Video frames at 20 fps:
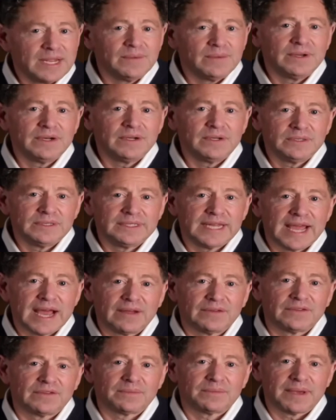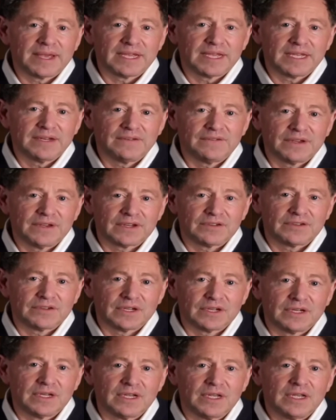I am the
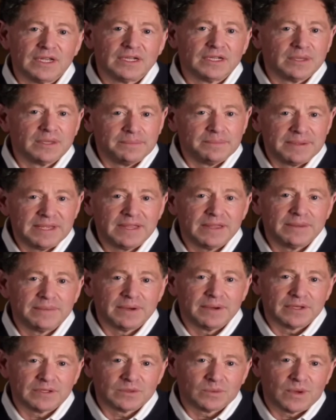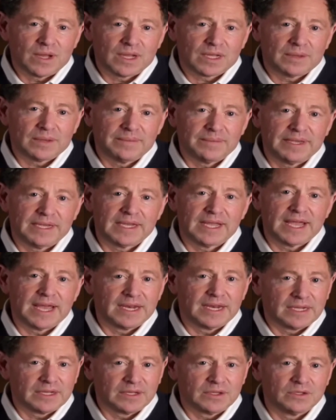CEO of
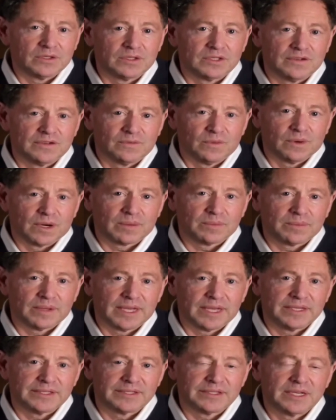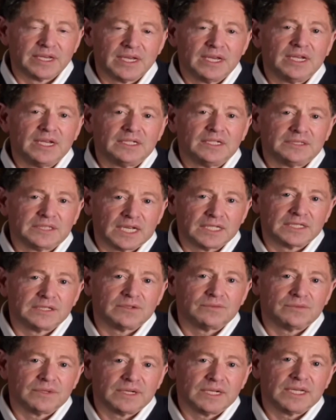ActivisionBlizzard. That means
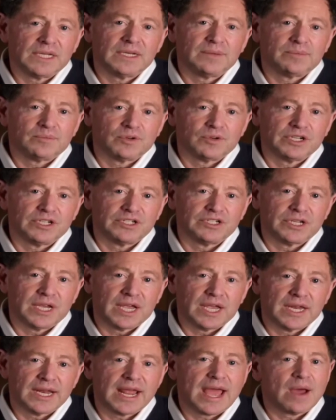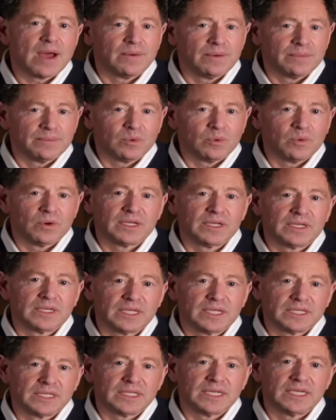I am
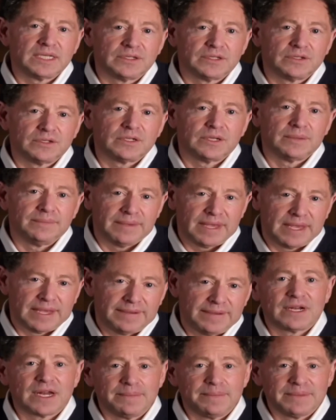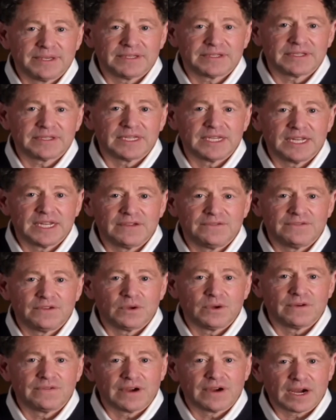responsible for everything
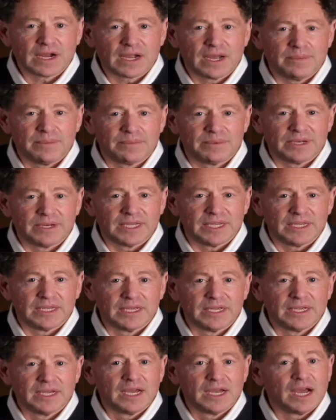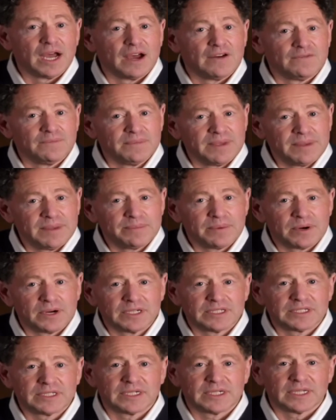that happens in my company.
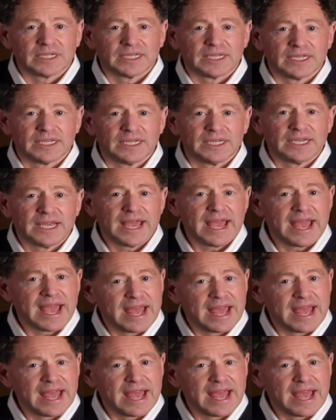Everything.